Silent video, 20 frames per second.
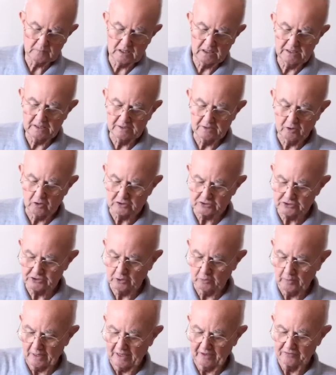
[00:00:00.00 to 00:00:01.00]
It
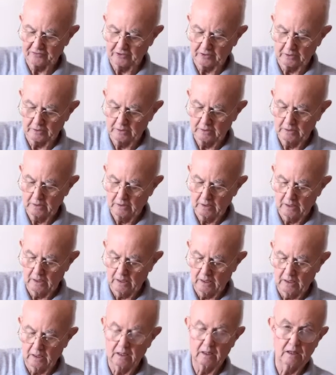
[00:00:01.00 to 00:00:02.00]
also has a
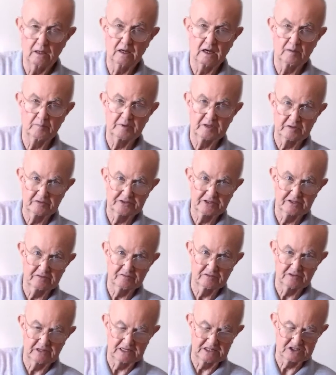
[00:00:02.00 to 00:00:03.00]
built-in
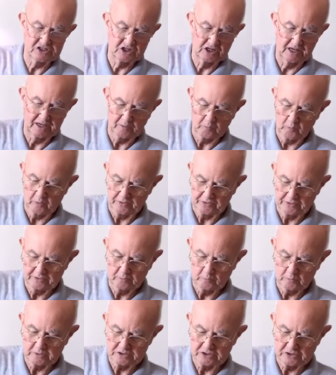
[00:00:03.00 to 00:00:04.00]
flashlight with
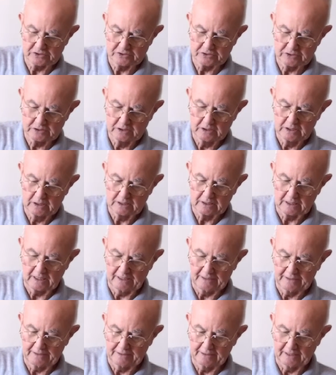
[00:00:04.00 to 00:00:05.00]
it, which is
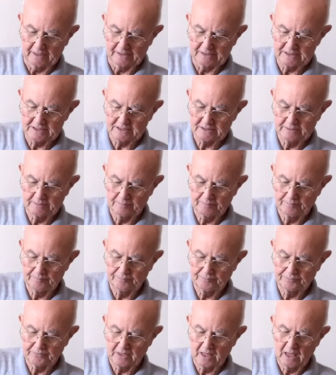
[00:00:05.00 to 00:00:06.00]
kind of nice.
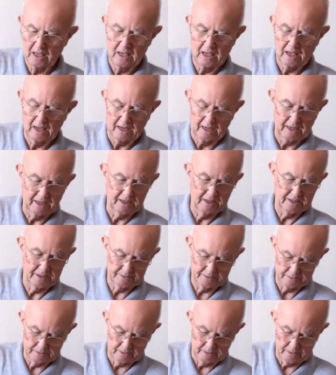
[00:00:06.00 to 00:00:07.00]

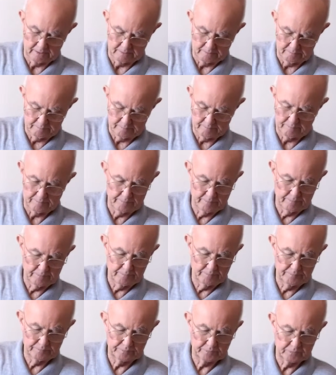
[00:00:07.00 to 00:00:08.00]
And
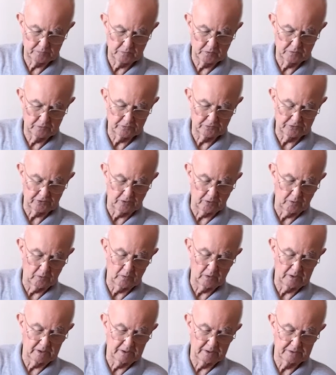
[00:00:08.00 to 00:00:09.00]

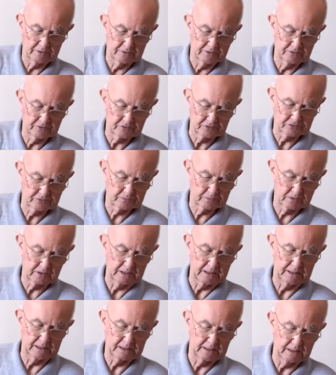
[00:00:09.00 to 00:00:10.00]
so this
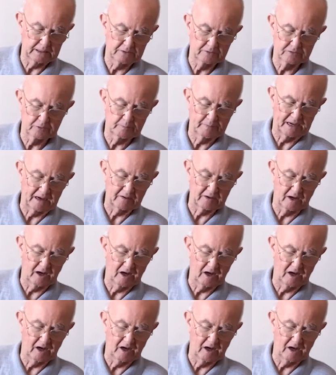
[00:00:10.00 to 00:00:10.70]
thing is about